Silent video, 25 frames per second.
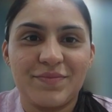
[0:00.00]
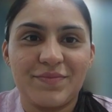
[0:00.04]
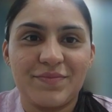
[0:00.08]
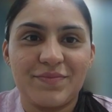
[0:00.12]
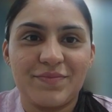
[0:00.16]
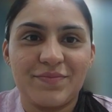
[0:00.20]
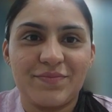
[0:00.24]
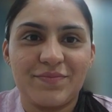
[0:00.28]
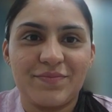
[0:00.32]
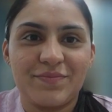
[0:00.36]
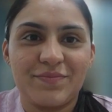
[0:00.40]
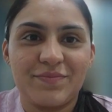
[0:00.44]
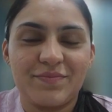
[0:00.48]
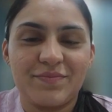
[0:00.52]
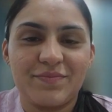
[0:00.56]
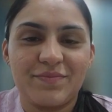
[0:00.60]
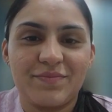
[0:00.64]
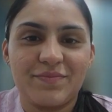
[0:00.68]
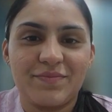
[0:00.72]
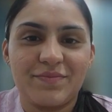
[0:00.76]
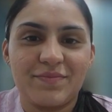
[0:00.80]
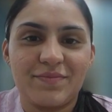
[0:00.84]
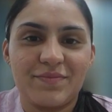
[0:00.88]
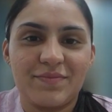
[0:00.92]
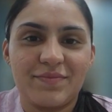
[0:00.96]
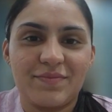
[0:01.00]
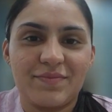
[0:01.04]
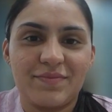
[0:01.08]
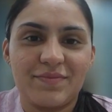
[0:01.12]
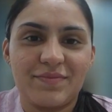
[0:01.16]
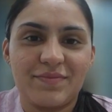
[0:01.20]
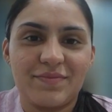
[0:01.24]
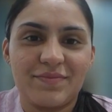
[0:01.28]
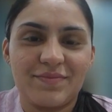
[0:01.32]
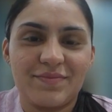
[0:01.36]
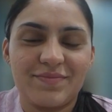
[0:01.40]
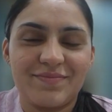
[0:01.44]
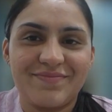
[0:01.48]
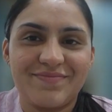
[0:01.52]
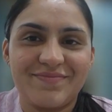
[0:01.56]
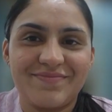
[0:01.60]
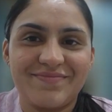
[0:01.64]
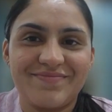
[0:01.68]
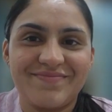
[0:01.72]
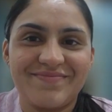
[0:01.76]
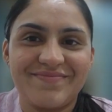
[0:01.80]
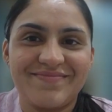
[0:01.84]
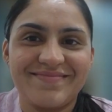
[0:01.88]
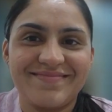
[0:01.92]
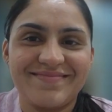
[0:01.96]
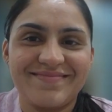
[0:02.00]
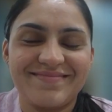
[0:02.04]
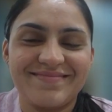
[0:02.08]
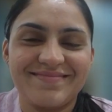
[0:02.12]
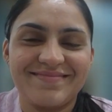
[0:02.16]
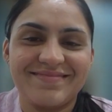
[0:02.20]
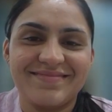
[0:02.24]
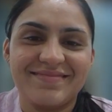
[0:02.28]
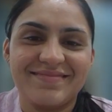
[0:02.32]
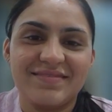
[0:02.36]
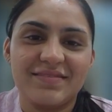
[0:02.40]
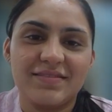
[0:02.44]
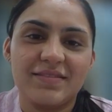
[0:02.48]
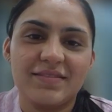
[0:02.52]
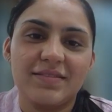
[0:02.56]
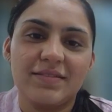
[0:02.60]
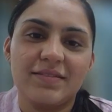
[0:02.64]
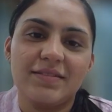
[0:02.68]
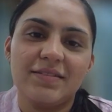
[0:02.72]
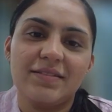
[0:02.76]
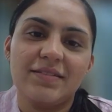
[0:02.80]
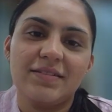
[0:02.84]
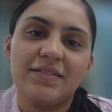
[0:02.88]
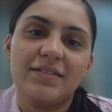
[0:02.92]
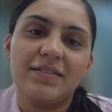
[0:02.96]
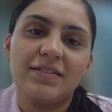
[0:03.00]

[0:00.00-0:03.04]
This person isn't speaking.